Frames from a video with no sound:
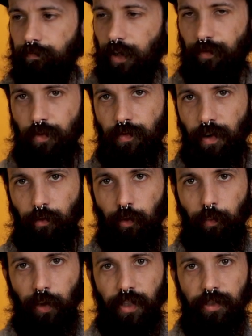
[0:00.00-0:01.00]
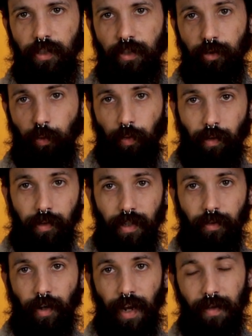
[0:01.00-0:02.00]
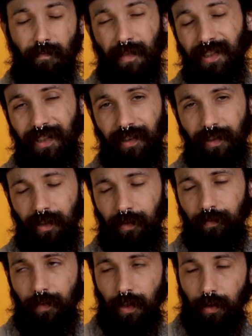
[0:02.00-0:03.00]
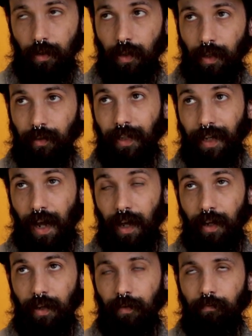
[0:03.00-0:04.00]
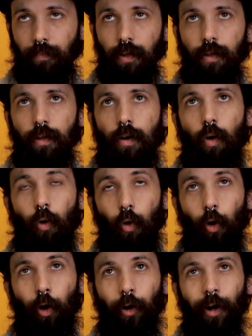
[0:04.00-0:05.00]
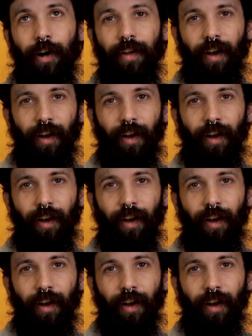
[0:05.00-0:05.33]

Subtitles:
If you've never replaced these, you're probably either missing them, like I am, or